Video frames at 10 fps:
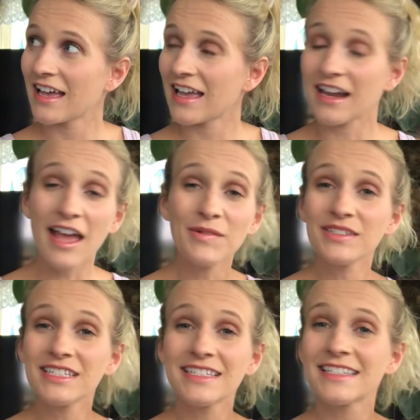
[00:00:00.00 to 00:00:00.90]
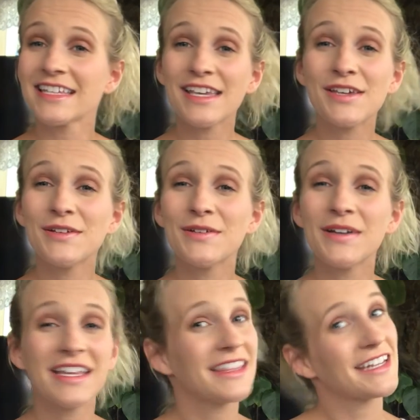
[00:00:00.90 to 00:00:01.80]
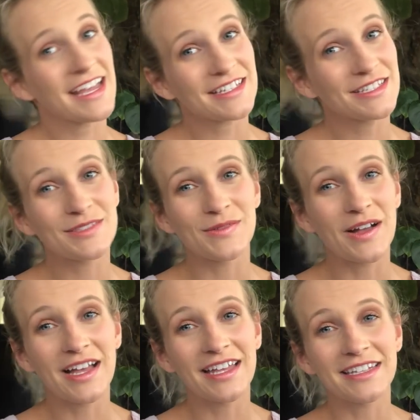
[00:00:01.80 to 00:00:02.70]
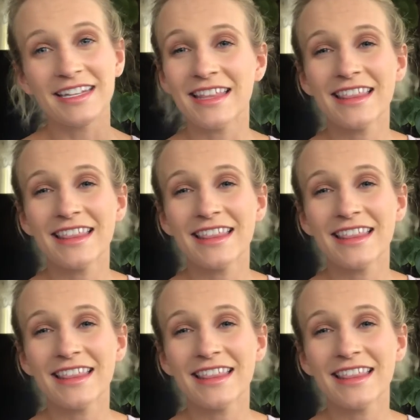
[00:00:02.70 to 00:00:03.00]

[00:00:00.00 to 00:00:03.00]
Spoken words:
and I will see you in the next one.